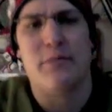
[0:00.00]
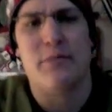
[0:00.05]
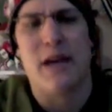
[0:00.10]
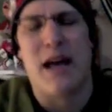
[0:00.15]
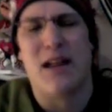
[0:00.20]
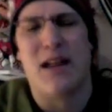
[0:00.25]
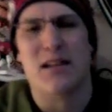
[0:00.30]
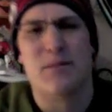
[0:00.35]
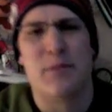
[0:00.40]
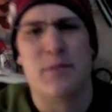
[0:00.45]

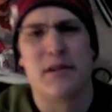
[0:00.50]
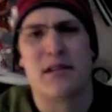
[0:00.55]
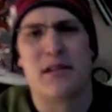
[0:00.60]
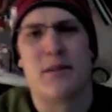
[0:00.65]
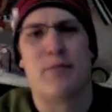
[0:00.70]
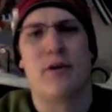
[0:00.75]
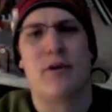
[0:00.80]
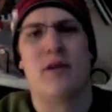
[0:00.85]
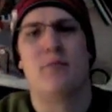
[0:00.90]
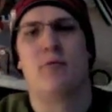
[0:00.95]
Dallas picked up
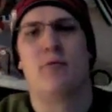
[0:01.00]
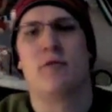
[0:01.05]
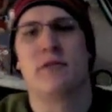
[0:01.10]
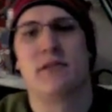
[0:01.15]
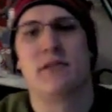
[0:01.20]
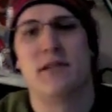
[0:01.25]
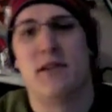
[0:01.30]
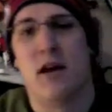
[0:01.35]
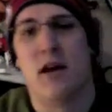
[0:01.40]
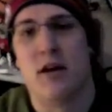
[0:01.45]
Brendan
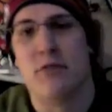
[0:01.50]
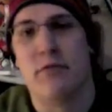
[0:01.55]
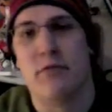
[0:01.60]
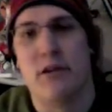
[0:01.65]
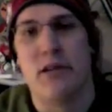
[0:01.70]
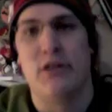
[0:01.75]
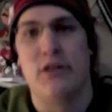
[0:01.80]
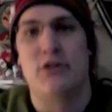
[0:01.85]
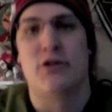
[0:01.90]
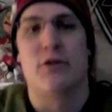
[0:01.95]
Morrison. Not
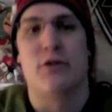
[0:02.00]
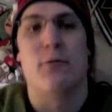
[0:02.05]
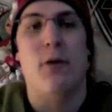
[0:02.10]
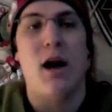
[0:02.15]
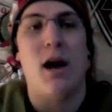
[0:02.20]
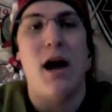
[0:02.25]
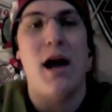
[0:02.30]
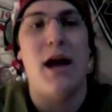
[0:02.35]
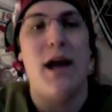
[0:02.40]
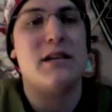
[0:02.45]
really sure
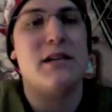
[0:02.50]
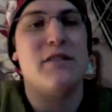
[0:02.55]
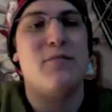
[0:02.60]
why.